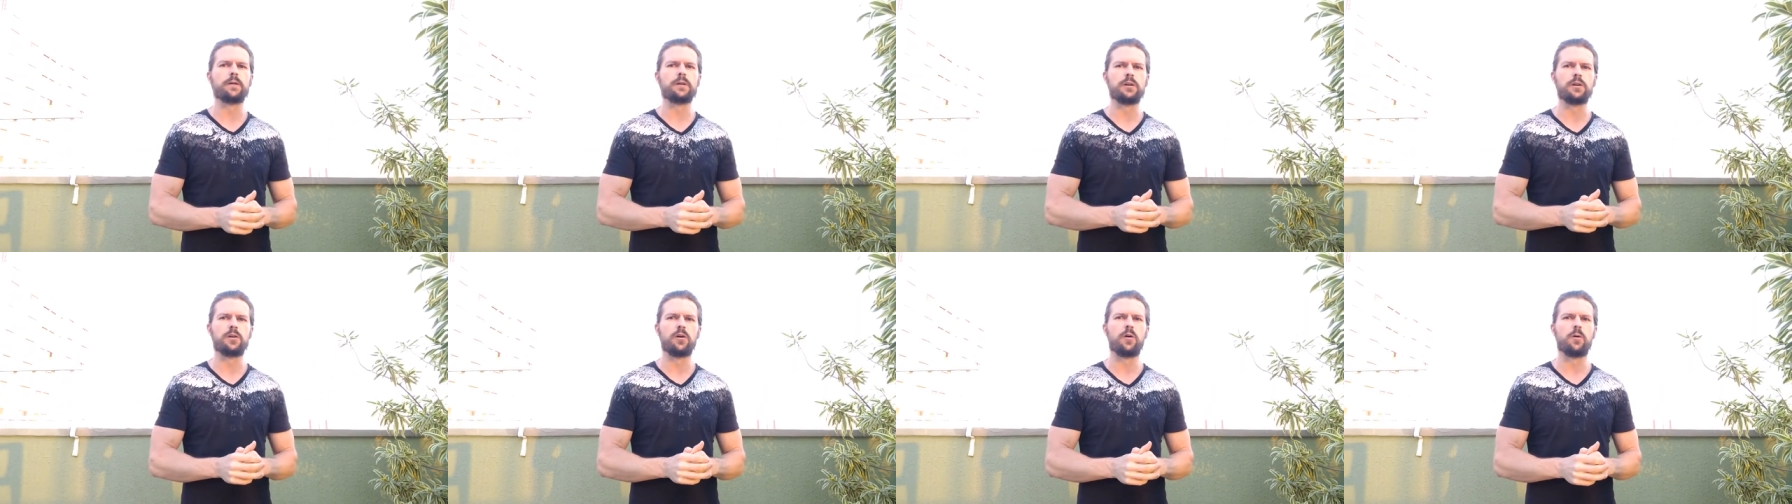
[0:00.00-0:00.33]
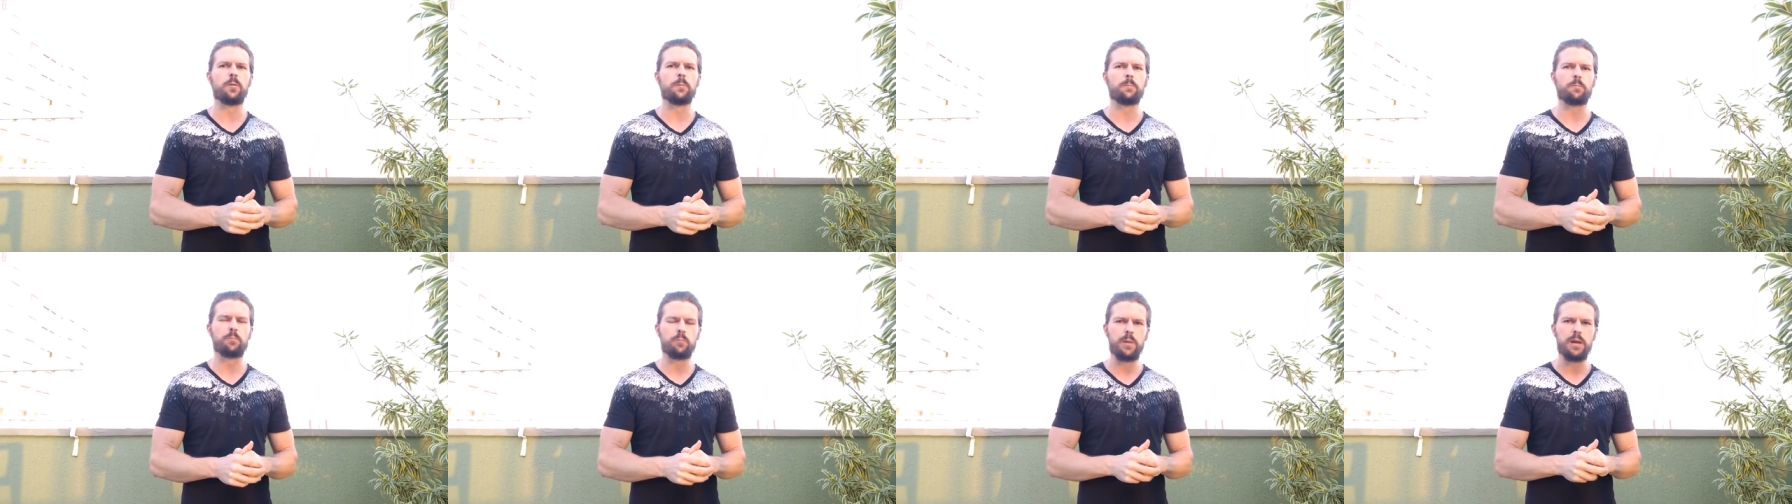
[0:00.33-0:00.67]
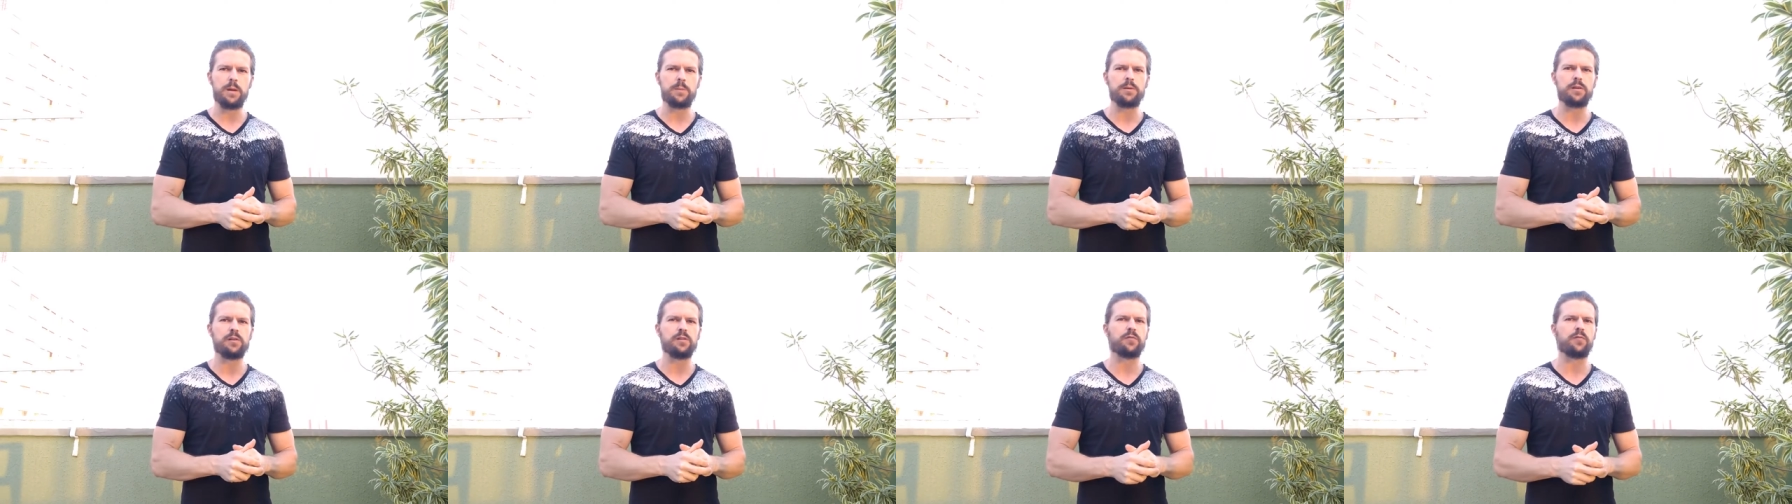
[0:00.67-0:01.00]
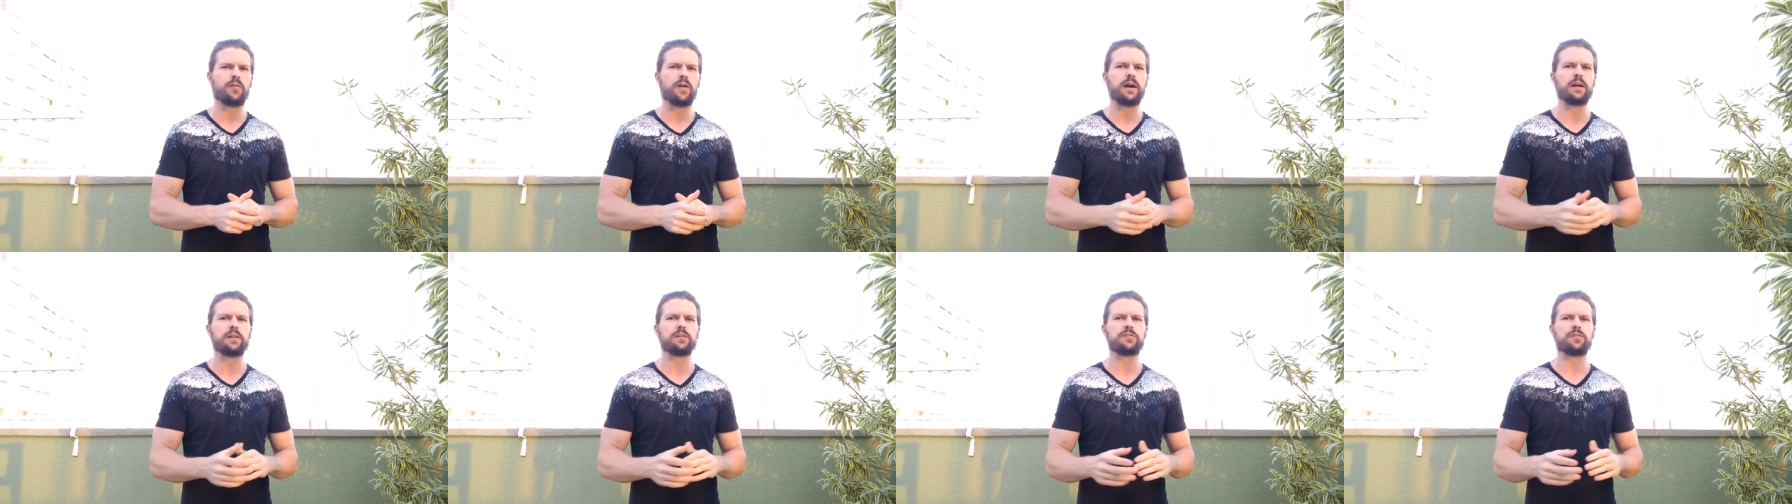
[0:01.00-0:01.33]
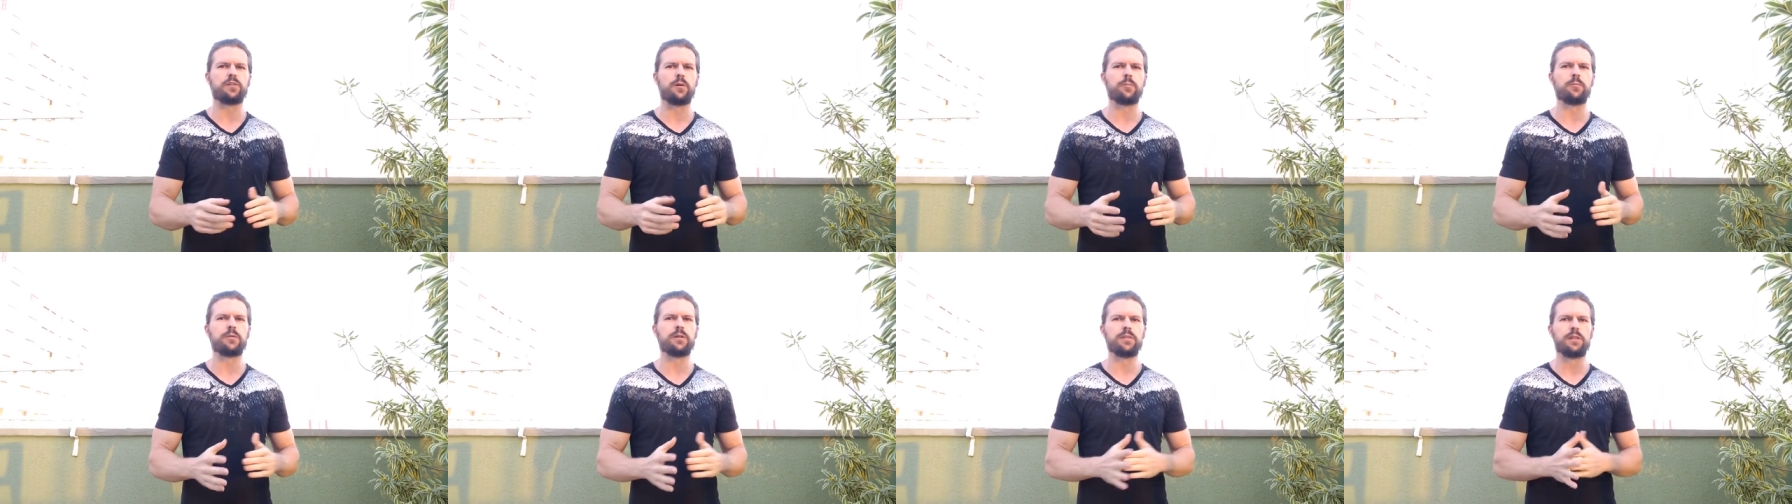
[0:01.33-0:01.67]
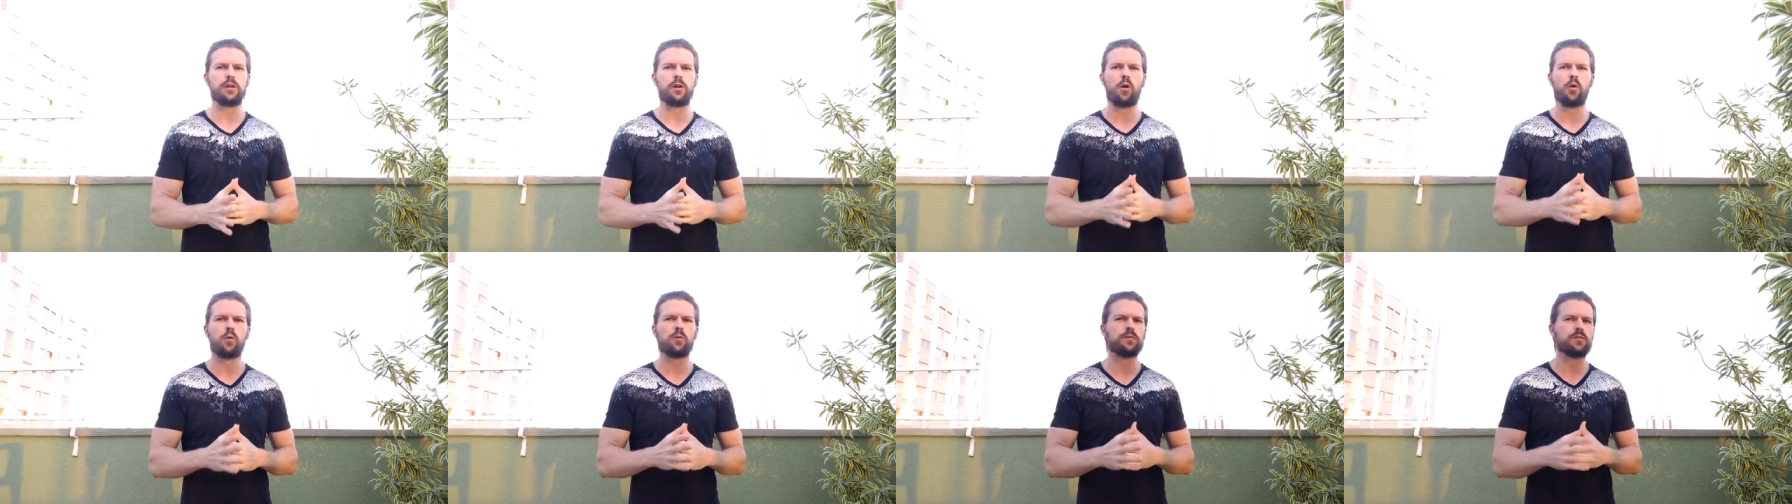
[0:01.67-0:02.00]
You know, maybe find someone
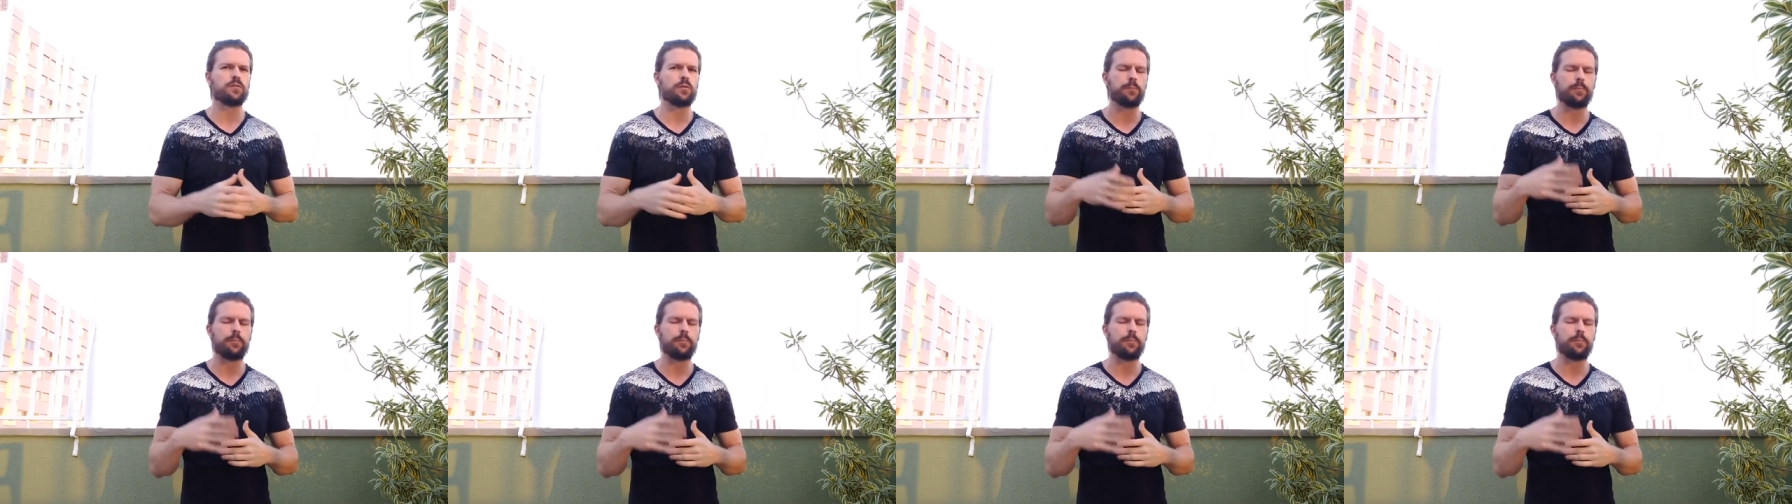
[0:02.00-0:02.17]
that owns